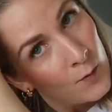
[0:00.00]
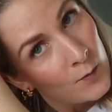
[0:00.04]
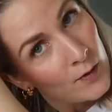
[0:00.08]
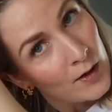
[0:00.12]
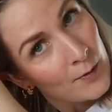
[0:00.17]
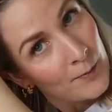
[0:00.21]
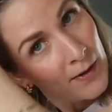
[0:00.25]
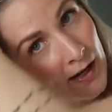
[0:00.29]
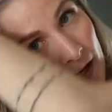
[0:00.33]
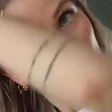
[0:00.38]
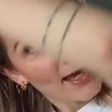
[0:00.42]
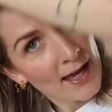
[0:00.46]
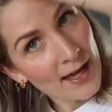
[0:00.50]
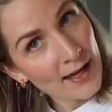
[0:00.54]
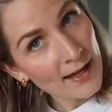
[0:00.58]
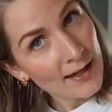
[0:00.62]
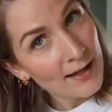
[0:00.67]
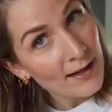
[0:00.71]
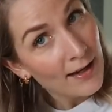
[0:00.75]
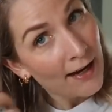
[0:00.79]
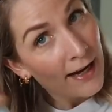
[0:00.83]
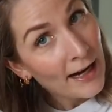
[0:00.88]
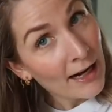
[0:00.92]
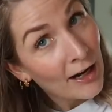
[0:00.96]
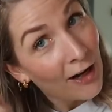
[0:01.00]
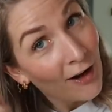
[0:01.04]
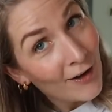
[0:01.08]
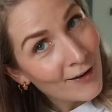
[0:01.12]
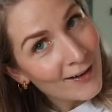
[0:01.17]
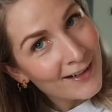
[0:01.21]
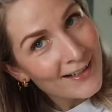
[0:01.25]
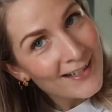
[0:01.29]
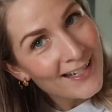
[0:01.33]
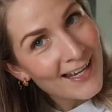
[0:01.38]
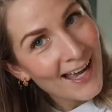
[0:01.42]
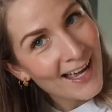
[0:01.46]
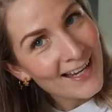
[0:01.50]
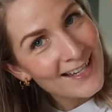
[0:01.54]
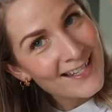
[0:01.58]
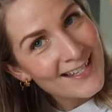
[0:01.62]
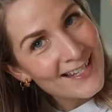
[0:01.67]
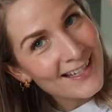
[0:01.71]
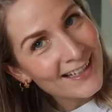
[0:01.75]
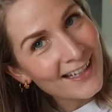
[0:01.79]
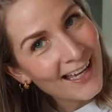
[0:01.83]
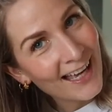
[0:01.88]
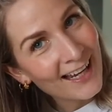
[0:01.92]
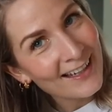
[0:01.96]
where my hair
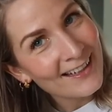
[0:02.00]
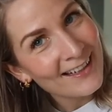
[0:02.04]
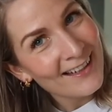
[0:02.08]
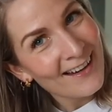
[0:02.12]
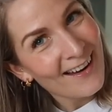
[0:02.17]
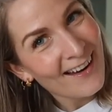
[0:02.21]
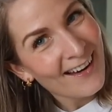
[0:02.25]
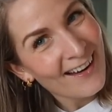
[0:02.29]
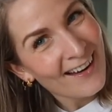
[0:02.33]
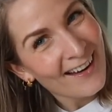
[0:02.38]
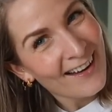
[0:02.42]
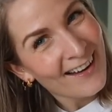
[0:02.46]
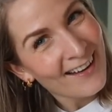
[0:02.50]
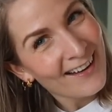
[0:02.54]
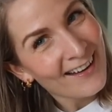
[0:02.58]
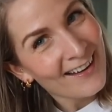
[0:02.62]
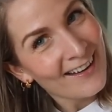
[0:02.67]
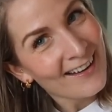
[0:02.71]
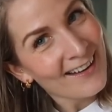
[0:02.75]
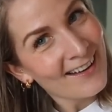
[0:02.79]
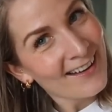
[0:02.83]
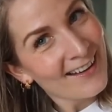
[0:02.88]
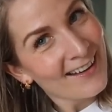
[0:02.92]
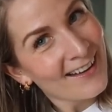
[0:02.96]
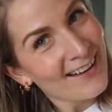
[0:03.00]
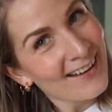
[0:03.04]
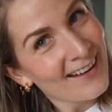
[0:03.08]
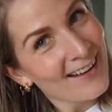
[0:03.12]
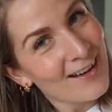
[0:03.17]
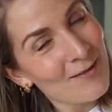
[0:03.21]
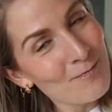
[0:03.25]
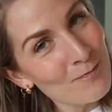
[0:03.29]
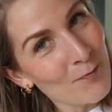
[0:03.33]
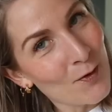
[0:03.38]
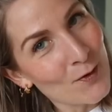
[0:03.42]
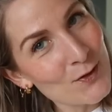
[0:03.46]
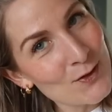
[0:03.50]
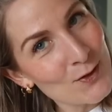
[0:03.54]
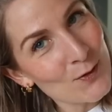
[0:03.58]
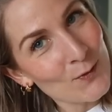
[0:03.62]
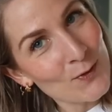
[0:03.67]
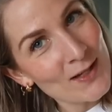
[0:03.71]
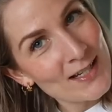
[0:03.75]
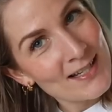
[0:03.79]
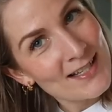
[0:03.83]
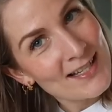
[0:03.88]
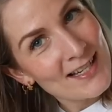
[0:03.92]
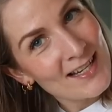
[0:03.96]
tends to get most
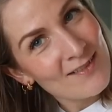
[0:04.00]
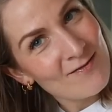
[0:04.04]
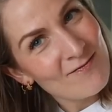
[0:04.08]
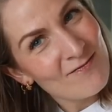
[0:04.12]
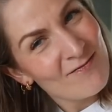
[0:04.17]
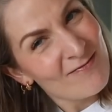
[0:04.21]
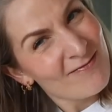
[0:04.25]
greasy.